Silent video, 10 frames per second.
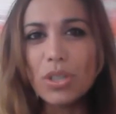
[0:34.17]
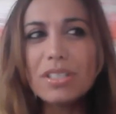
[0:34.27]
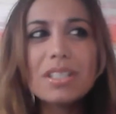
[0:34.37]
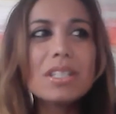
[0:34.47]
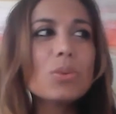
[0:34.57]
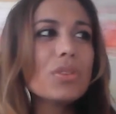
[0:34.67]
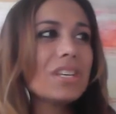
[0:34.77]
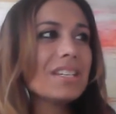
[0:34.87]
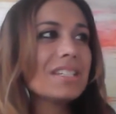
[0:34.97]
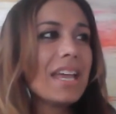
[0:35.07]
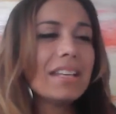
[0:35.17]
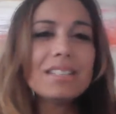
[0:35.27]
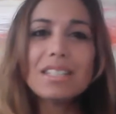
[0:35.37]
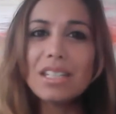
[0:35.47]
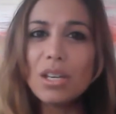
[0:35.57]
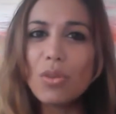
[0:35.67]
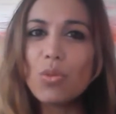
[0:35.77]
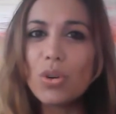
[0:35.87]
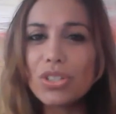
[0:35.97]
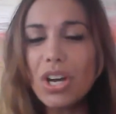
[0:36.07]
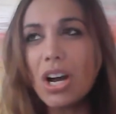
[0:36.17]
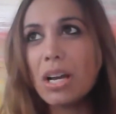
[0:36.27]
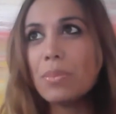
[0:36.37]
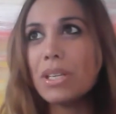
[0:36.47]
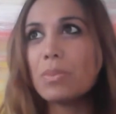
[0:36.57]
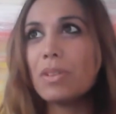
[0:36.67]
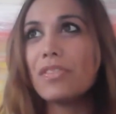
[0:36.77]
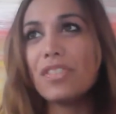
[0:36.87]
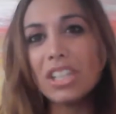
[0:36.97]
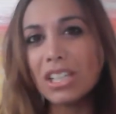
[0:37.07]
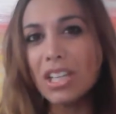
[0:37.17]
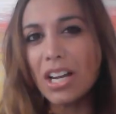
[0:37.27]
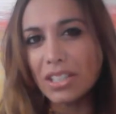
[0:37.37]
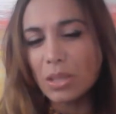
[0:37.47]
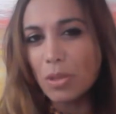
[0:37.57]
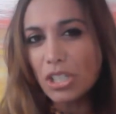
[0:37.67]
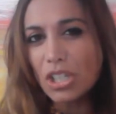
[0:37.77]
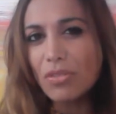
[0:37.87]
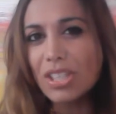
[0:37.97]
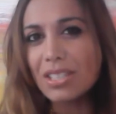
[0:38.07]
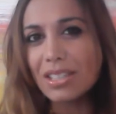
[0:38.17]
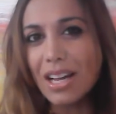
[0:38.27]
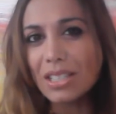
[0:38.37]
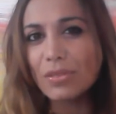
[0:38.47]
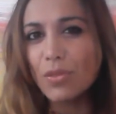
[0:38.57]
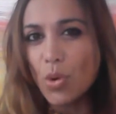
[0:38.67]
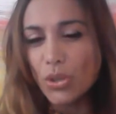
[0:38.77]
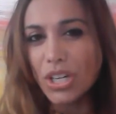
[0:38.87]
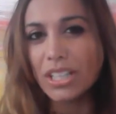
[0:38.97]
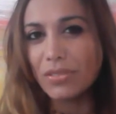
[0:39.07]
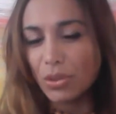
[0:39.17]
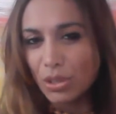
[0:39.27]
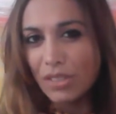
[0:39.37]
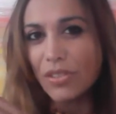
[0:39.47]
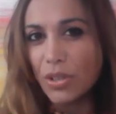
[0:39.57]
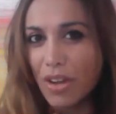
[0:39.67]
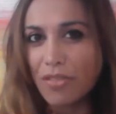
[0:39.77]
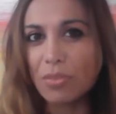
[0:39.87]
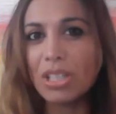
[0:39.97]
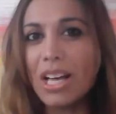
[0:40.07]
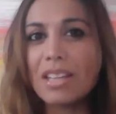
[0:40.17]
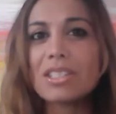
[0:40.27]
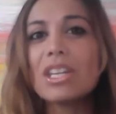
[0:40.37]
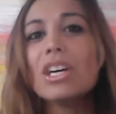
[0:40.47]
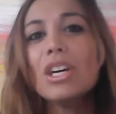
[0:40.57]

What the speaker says: What is the deal with the intensity of what time has been feeling like, especially over this last fortnight, if you really felt that from the last